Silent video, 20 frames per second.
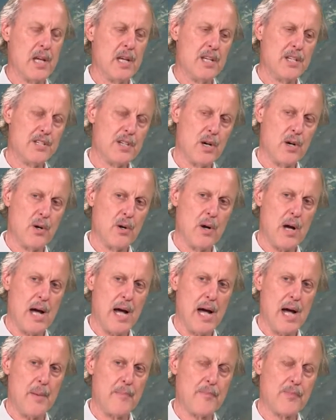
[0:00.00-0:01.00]
So
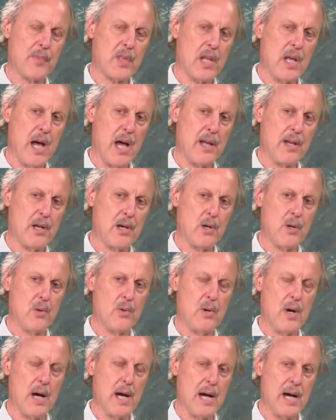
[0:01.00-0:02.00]
I
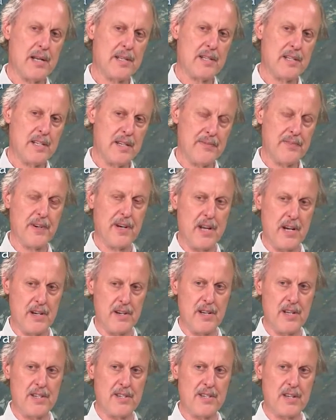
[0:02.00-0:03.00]
go to different
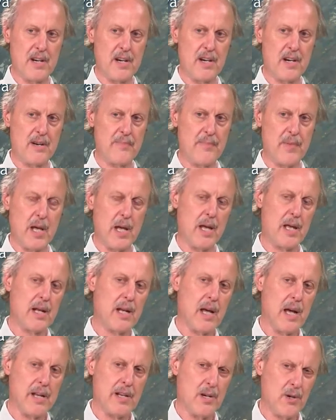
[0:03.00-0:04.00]
areas there,
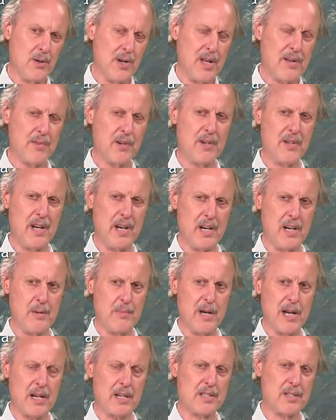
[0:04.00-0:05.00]
and I don't have good
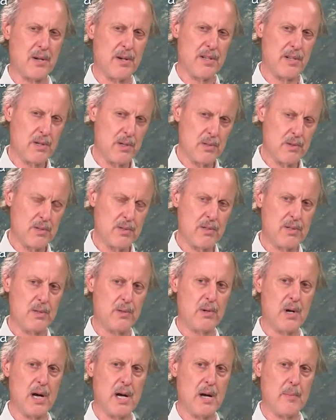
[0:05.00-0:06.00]
Arabic, so I don't
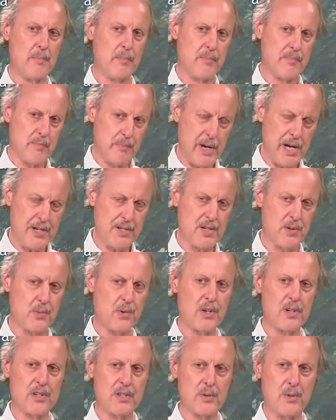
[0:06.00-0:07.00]
do patient
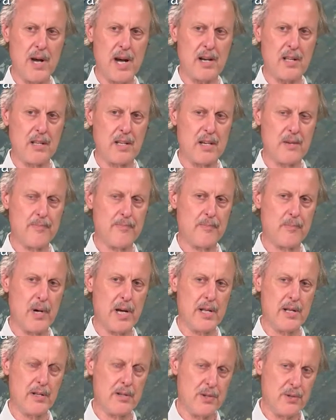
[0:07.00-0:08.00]
work directly,
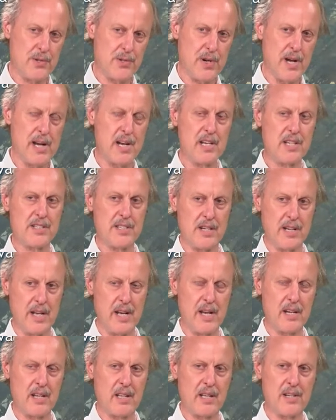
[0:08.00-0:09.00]
but do trainings in
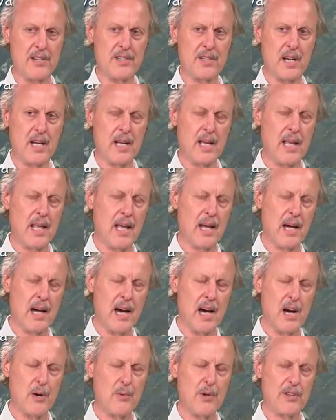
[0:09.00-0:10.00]
English
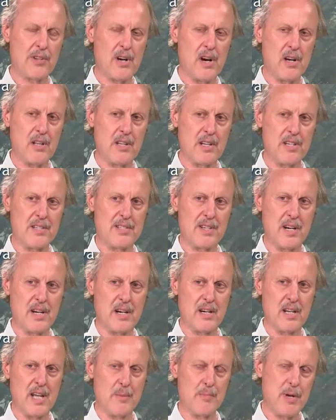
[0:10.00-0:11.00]
with colleagues
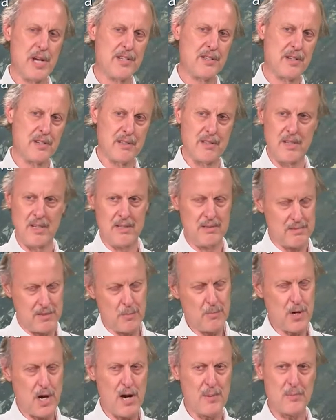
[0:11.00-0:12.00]
there, and basically
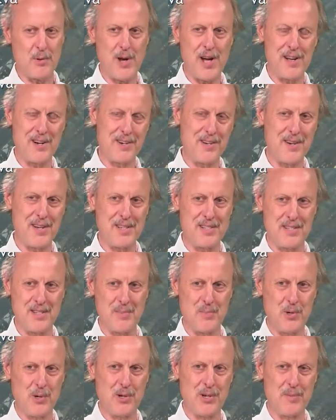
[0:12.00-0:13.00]
some camaraderie and
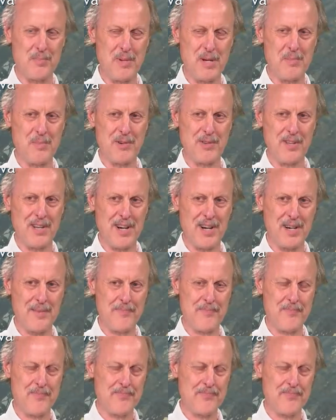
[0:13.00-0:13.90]
support of people there.